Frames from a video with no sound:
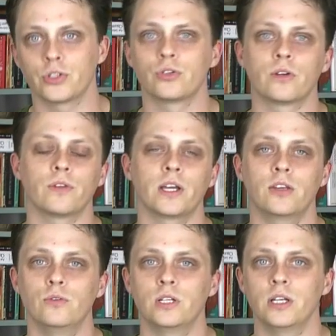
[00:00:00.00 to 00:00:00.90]
sort of
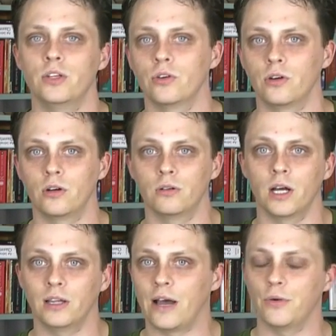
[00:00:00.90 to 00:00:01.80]
like you did your
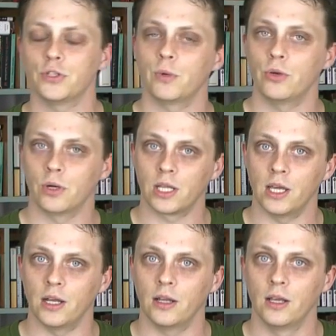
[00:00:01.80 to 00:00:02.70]
allowance when you were a
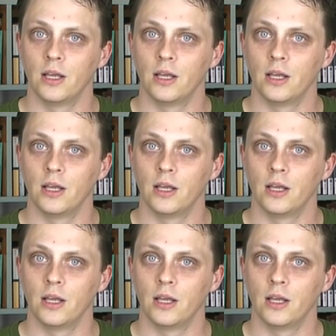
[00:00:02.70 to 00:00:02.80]
kid,